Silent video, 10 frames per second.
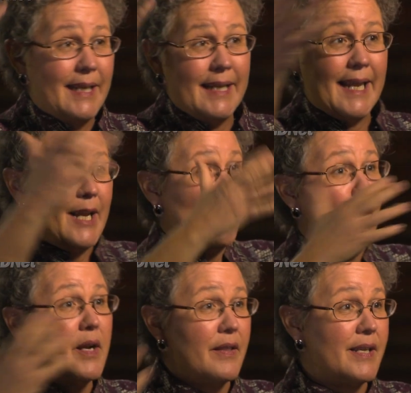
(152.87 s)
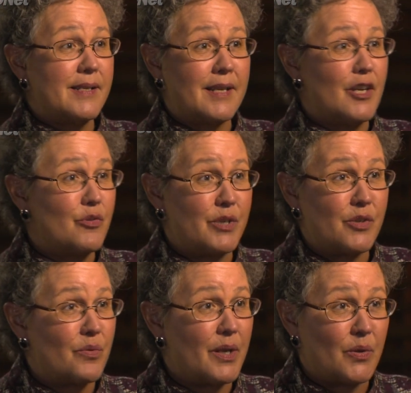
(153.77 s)
in any one of these
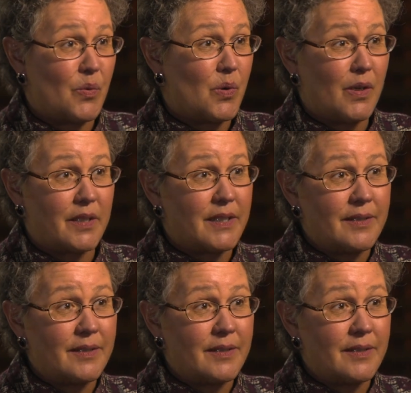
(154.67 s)
countries around the world.